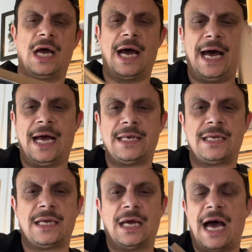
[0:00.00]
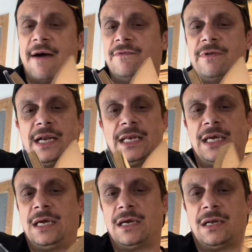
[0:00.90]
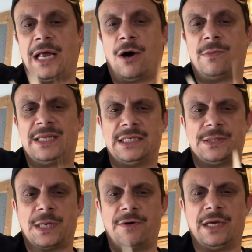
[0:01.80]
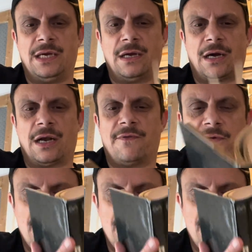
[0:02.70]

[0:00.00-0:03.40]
And haven't read any Laumer. This is very kind of